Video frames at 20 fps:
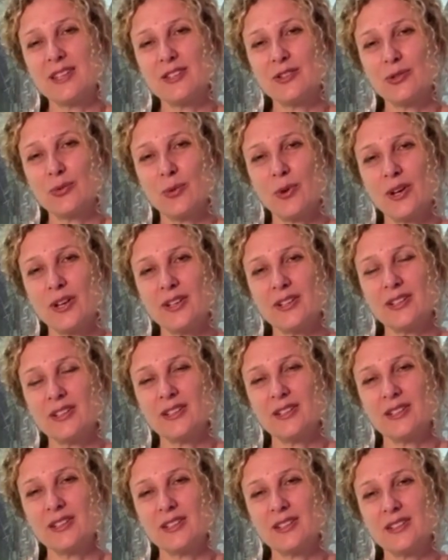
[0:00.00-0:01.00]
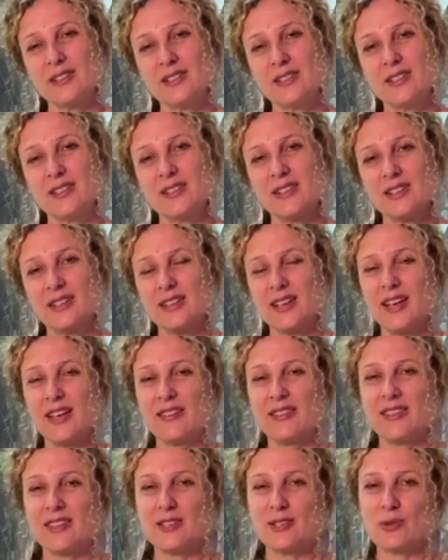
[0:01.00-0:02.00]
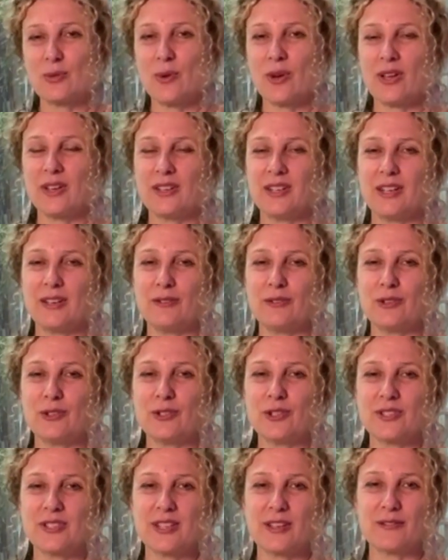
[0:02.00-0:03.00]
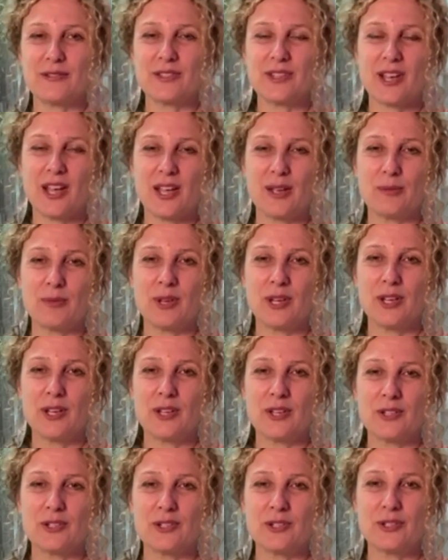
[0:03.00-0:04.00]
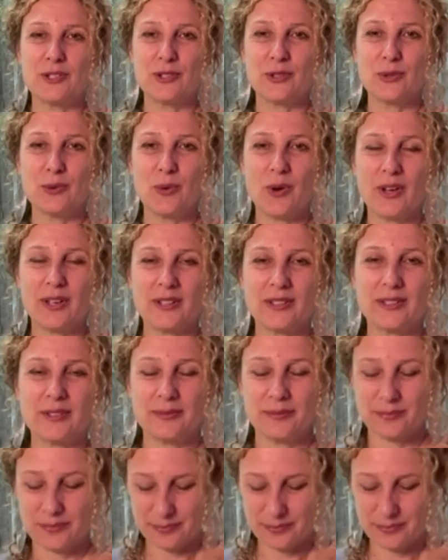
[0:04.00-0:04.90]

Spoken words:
this one and this one if you just have time to do one.